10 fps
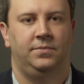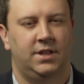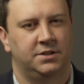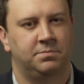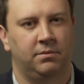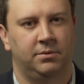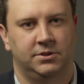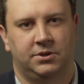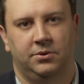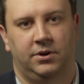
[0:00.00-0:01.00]
That's probably
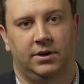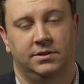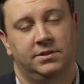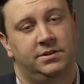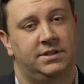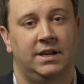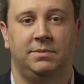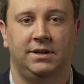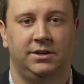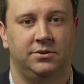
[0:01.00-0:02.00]
what's going on.
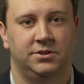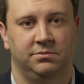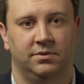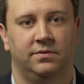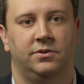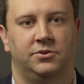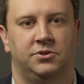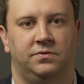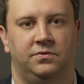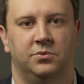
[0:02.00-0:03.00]
Same thing goes in
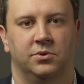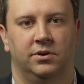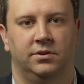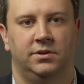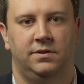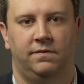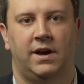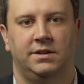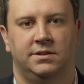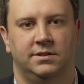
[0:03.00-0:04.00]
reverse for
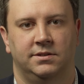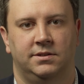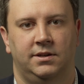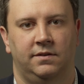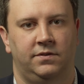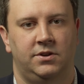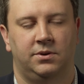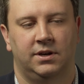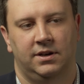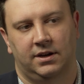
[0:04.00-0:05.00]
devices. If
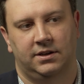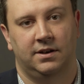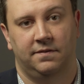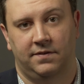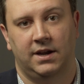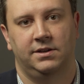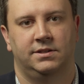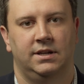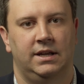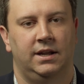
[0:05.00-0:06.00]
you connect a
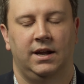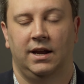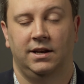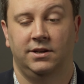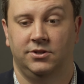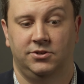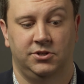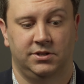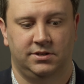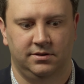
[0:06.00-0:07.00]
device and it is
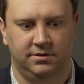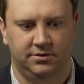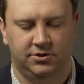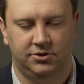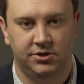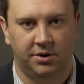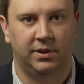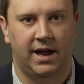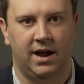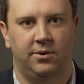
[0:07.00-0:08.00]
just so
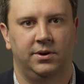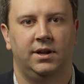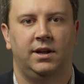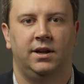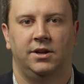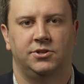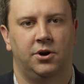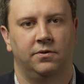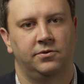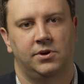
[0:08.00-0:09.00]
loud, it's
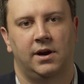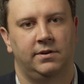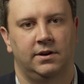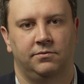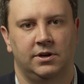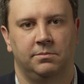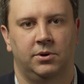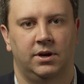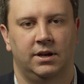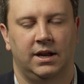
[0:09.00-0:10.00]
overdriving every
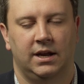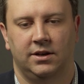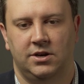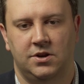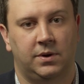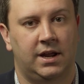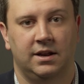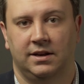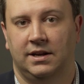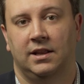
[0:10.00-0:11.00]
input and you
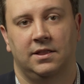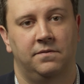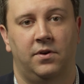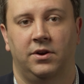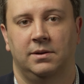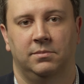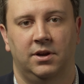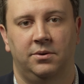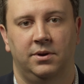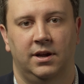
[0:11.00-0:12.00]
can't get the volume
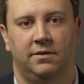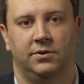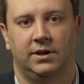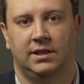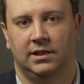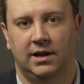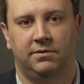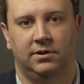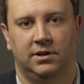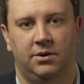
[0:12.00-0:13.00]
low enough or get the
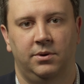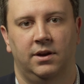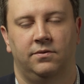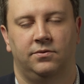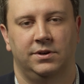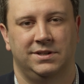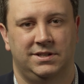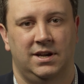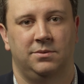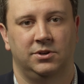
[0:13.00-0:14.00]
level low enough for it to
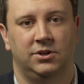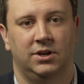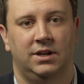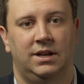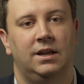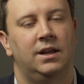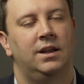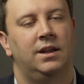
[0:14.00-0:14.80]
sound good,